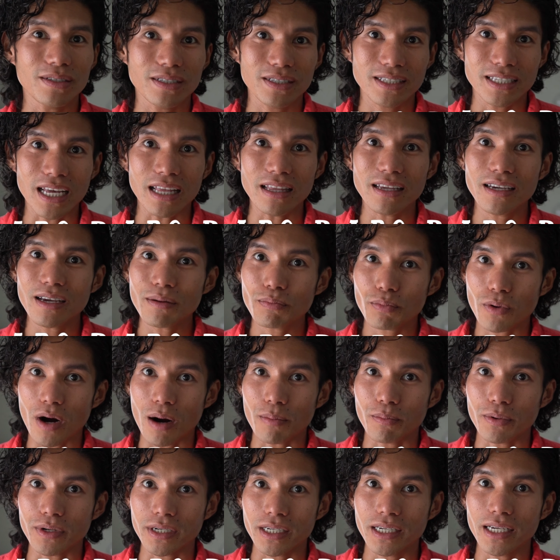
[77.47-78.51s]
selling a
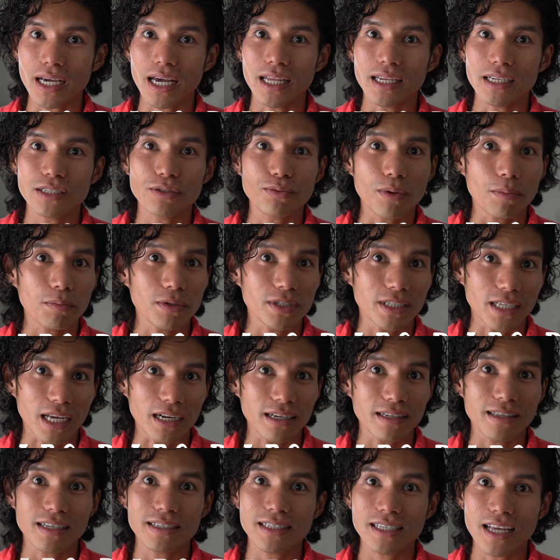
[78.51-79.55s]
property and is
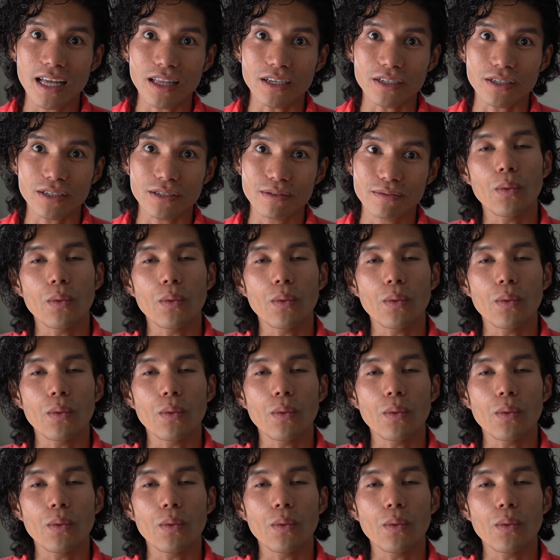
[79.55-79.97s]
representing the seller,